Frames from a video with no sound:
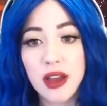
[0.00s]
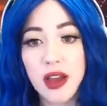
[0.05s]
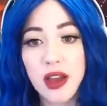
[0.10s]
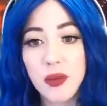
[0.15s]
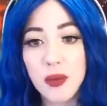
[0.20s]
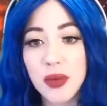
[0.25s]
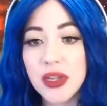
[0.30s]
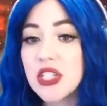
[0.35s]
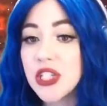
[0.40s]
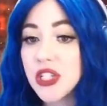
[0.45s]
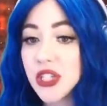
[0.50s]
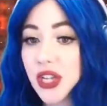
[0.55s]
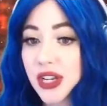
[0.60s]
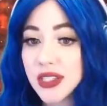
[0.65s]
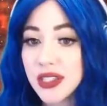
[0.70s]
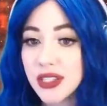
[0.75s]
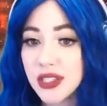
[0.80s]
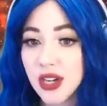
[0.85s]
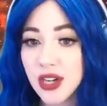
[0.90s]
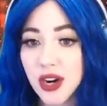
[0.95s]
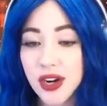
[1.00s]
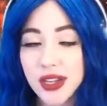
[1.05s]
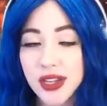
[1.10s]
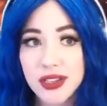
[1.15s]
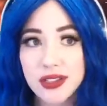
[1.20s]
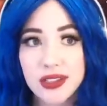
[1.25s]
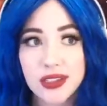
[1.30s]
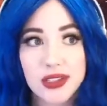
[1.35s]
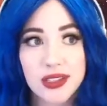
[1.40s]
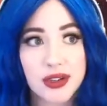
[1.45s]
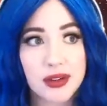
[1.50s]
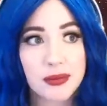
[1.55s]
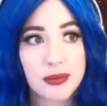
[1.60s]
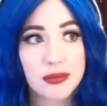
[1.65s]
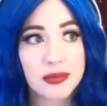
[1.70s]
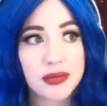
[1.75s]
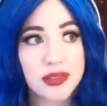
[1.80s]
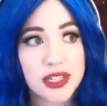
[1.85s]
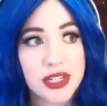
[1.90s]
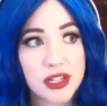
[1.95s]
We just started
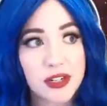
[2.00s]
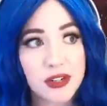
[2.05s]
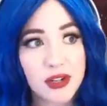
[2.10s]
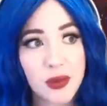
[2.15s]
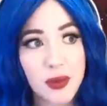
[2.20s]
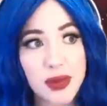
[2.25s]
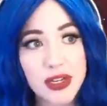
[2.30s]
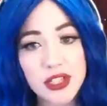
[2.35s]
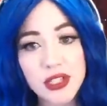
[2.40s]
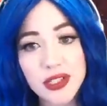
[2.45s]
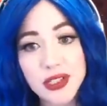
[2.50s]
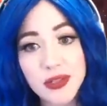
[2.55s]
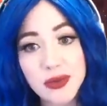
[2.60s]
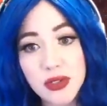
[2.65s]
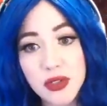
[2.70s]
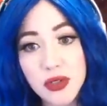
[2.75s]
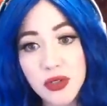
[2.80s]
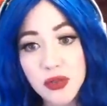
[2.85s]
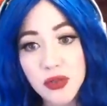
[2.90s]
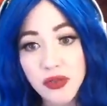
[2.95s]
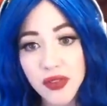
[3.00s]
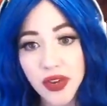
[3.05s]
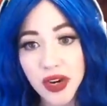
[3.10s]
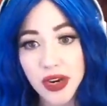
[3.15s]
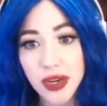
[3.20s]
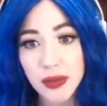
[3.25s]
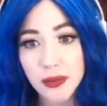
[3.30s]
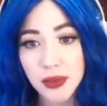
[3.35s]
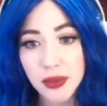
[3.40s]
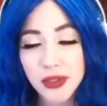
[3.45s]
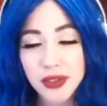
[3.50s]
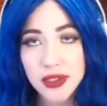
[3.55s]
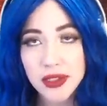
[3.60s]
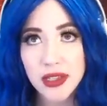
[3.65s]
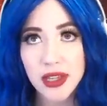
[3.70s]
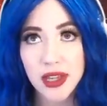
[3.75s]
some linear equations with 2 variables,